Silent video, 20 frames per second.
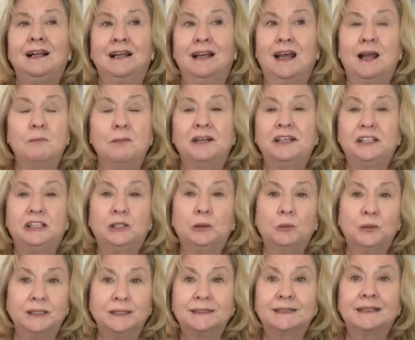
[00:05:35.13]
like miniature
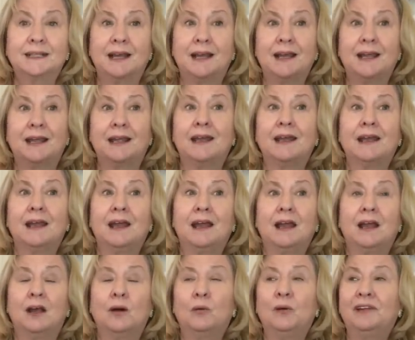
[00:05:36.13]
whiskey,
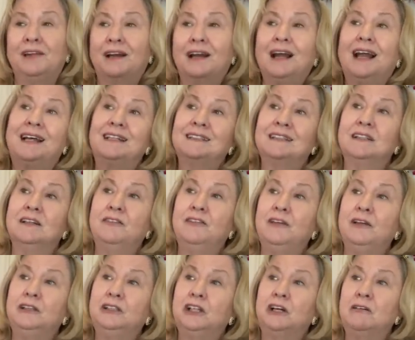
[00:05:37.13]
with a glass and a
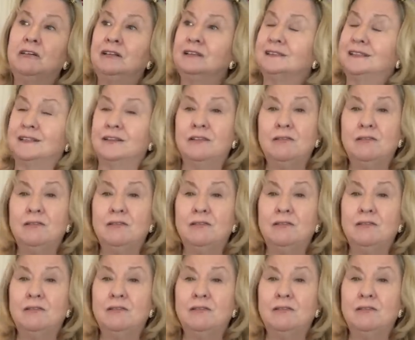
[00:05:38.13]
few chocolates in.